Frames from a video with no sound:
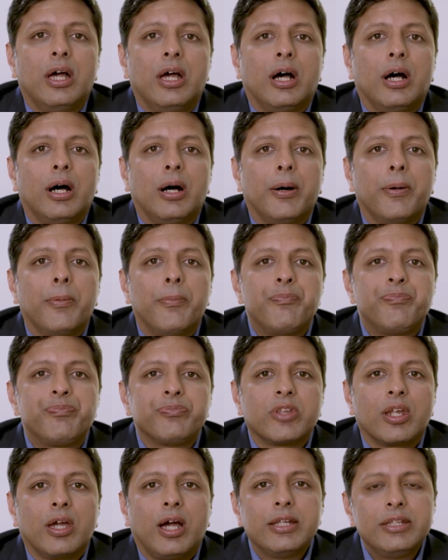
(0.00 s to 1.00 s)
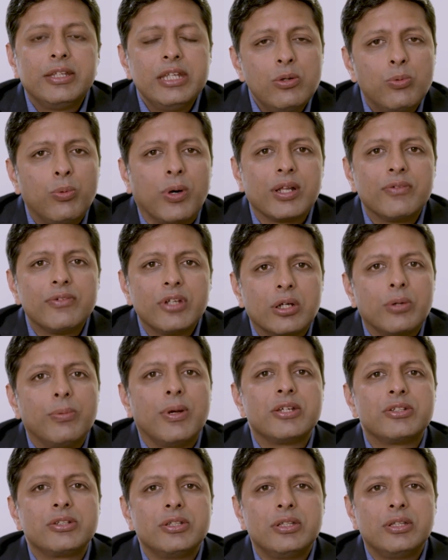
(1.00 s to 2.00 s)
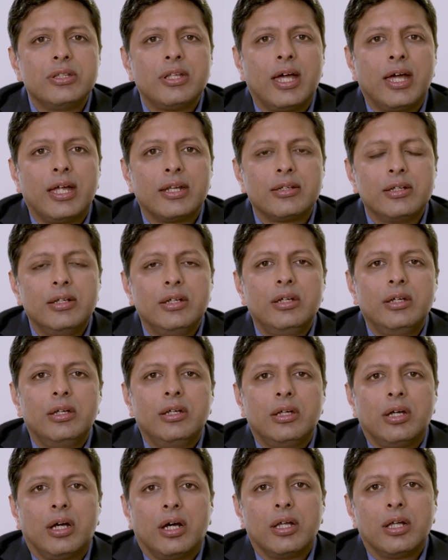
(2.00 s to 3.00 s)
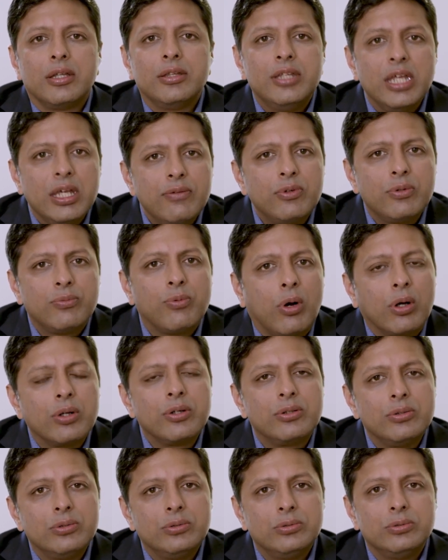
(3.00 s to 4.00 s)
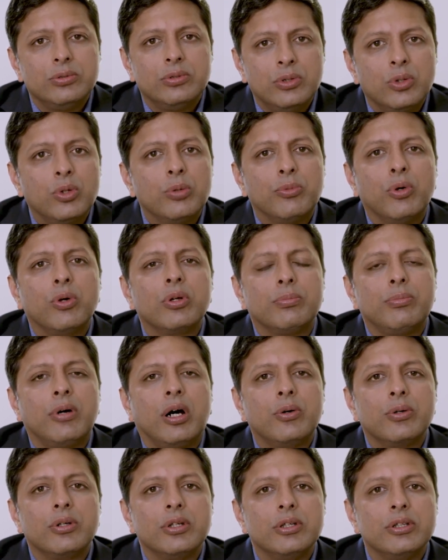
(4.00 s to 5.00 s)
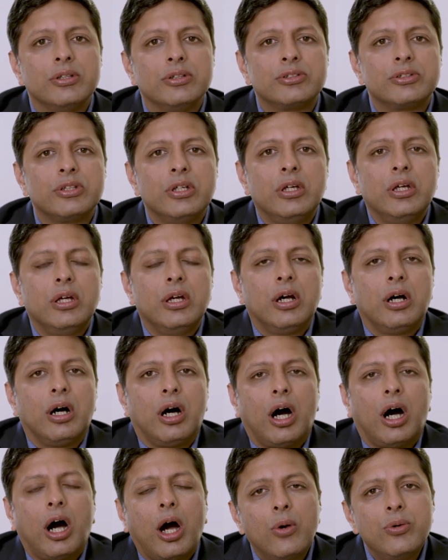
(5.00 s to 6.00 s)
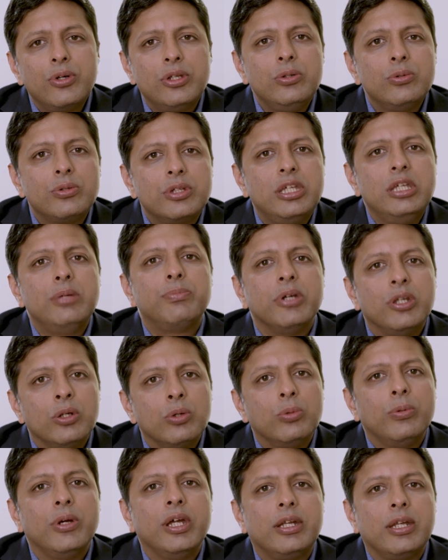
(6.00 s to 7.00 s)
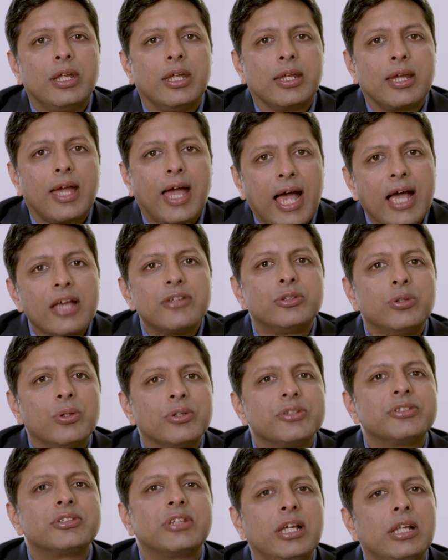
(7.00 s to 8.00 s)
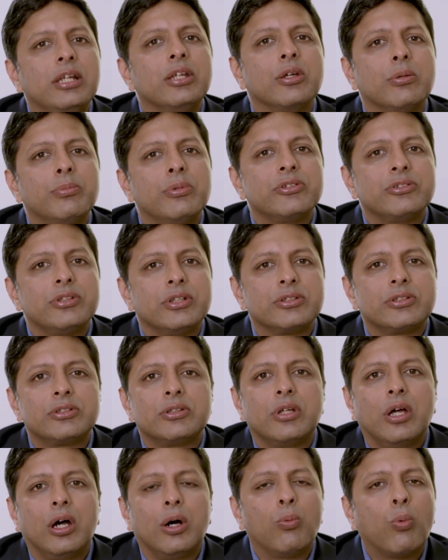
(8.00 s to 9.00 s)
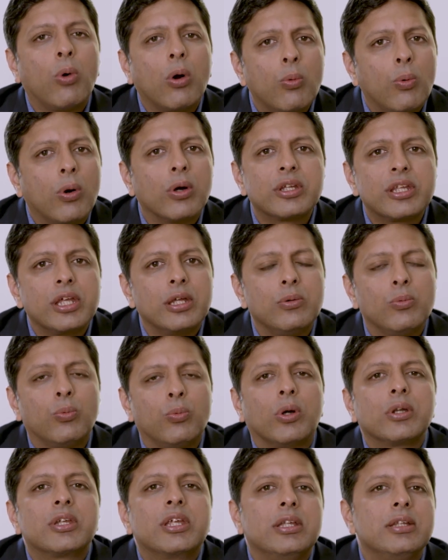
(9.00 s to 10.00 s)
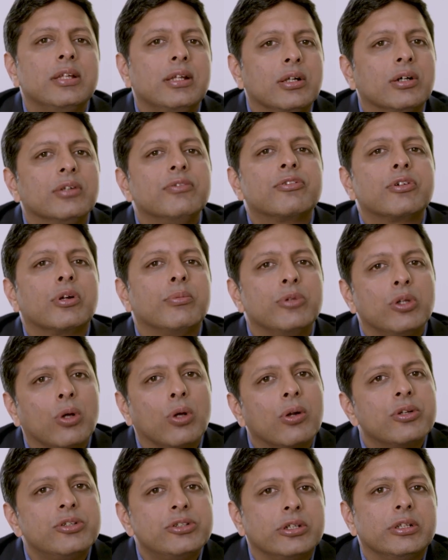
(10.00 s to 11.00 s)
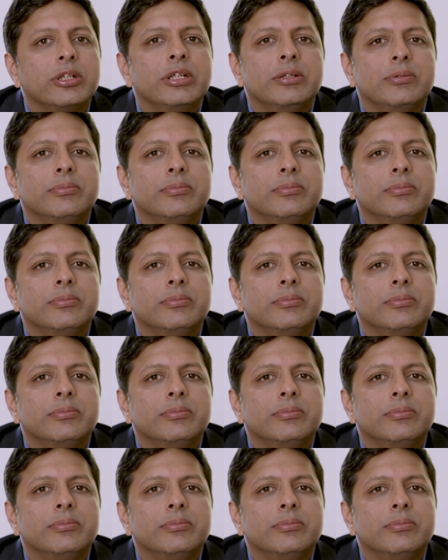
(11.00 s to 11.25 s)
I think one of the questions that they would want to know more about is, how do you keep innovating as you're scaling your business? What can they learn from your journey?